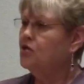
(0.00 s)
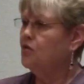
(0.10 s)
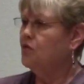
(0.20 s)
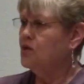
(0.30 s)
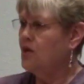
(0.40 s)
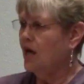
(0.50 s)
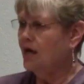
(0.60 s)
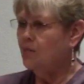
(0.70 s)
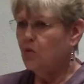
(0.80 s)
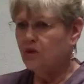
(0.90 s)
to the
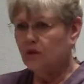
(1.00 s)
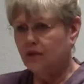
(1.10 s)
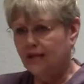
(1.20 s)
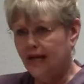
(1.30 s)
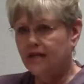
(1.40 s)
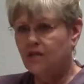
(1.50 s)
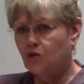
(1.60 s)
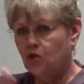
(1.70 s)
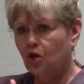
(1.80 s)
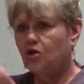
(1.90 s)
time when the light and
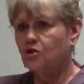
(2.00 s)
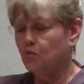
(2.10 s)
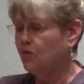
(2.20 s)
the darkness